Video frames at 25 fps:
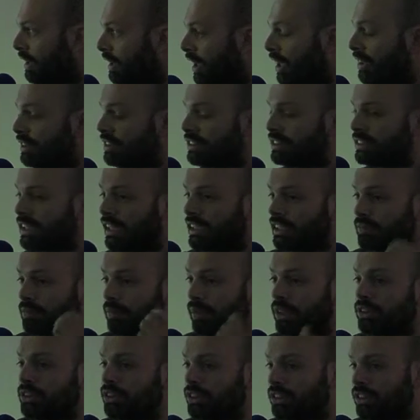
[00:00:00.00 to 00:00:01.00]
understand
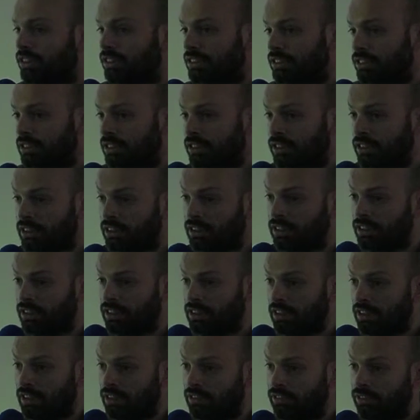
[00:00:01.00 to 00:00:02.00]
emotions
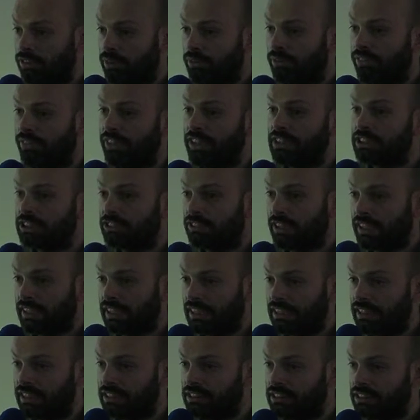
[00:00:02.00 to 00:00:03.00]
from facial
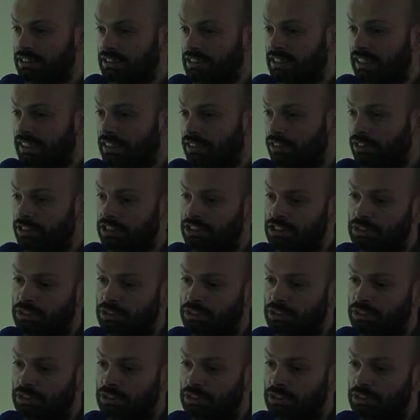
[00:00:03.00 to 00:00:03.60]
recognition technology.